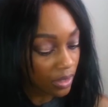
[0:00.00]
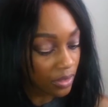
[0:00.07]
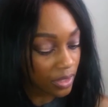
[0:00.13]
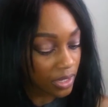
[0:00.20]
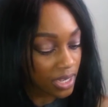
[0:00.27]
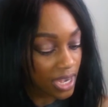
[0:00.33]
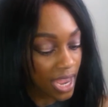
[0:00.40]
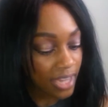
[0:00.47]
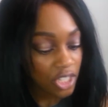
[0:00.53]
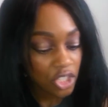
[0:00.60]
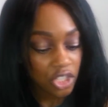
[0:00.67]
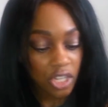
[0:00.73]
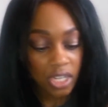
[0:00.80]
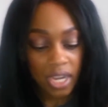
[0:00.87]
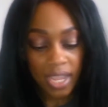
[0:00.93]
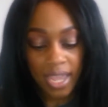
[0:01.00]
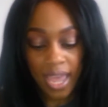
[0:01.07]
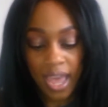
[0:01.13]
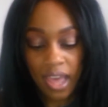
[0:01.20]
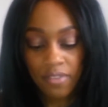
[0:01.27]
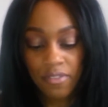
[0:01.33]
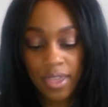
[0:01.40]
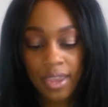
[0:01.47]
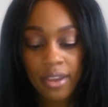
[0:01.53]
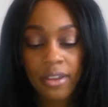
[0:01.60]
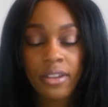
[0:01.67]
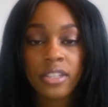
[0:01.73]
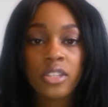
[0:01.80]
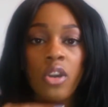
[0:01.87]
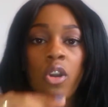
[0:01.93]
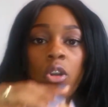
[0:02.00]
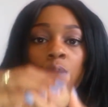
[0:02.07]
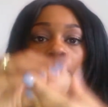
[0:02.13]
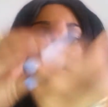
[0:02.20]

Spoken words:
The next shade I have here is called